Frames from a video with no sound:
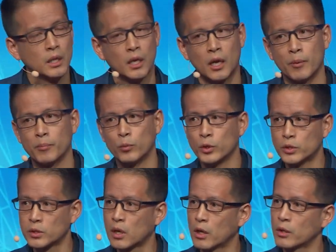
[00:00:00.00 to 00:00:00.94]
Um, we
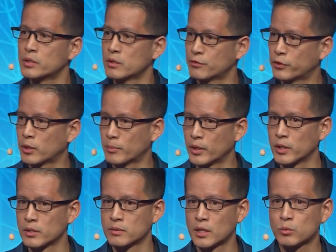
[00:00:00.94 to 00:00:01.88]
used to call those
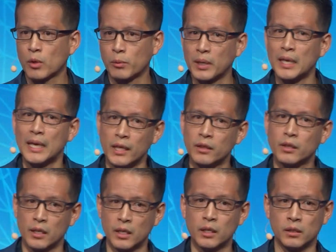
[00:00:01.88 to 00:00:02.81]
infirmaries. That's where we hid
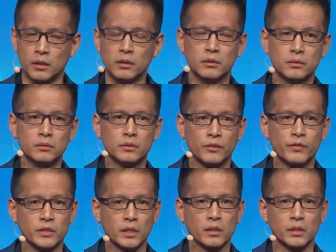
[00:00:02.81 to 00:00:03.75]
the ill, the
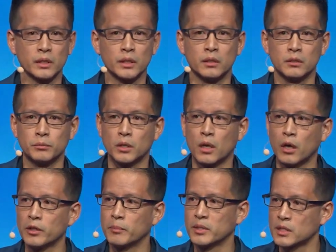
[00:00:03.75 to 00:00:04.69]
physically ill, and we
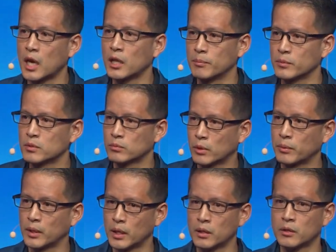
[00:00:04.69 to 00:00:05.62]
called them asylums, where
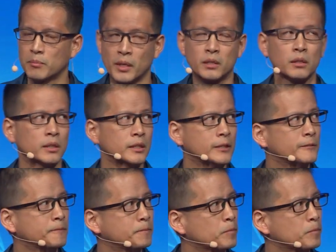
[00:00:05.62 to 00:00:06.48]
we hid the mentally ill.